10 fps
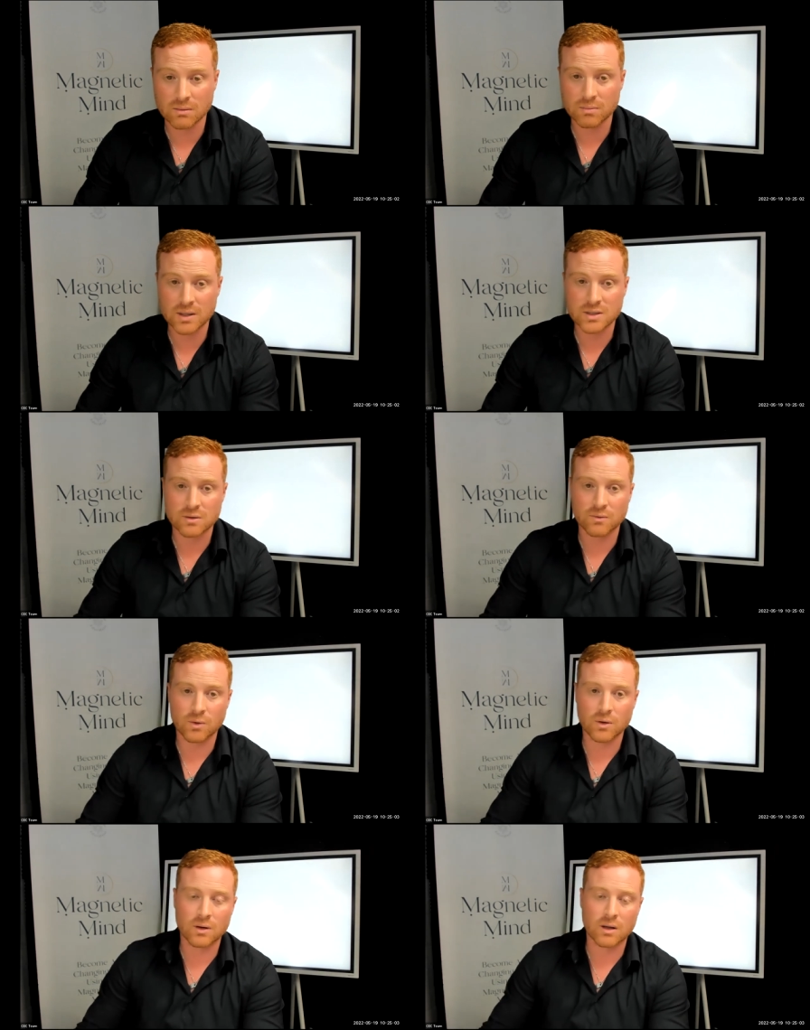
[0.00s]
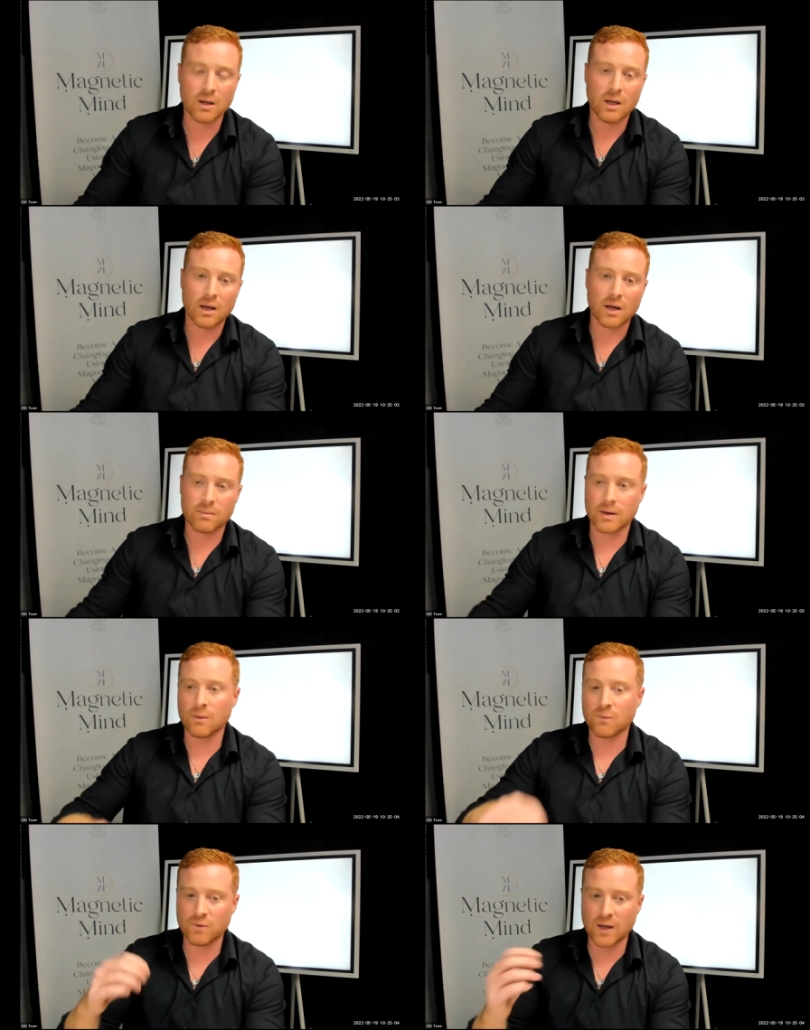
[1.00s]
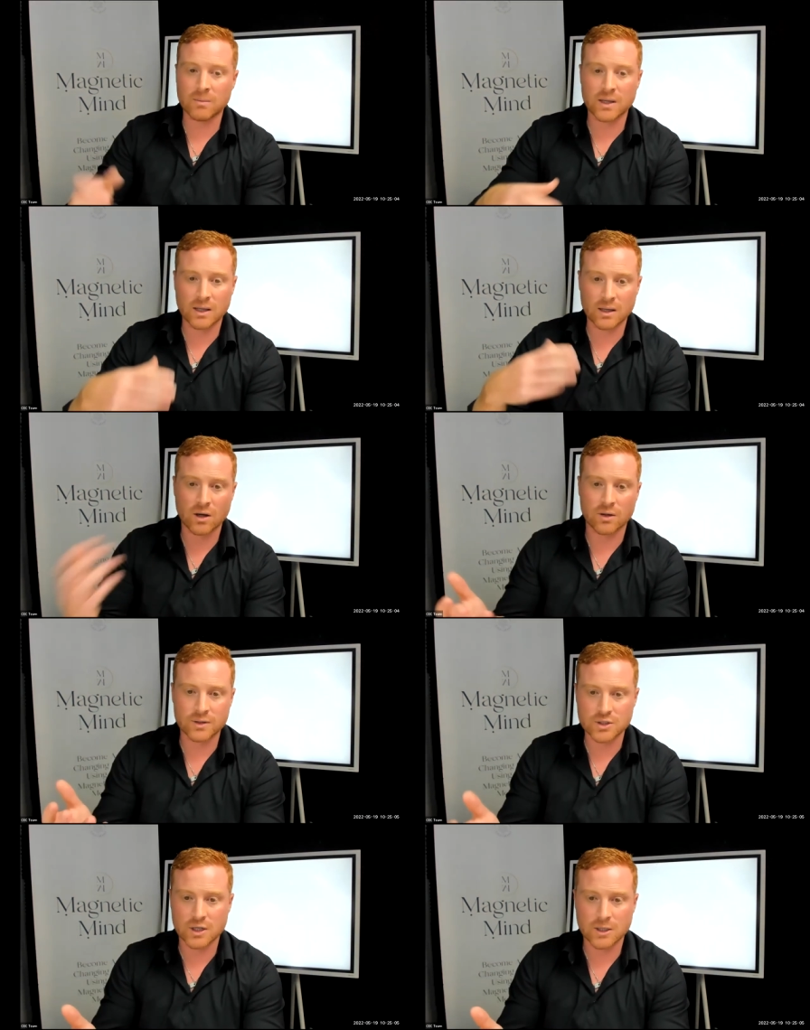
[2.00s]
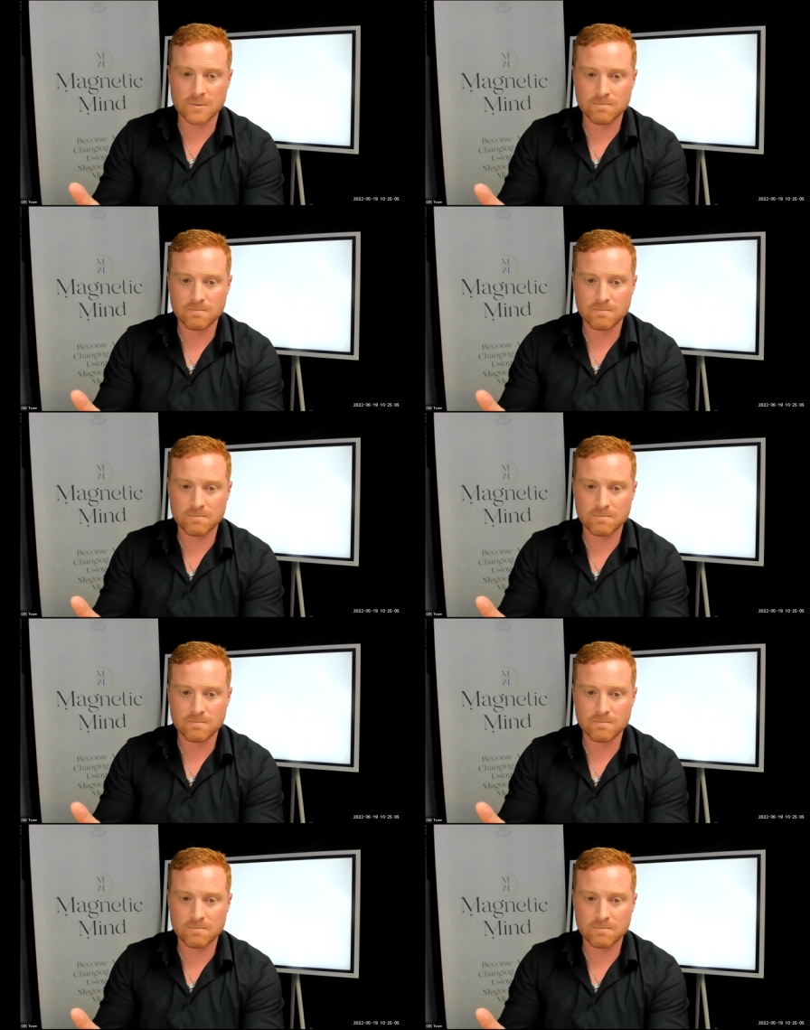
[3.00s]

piece of work around family ecology.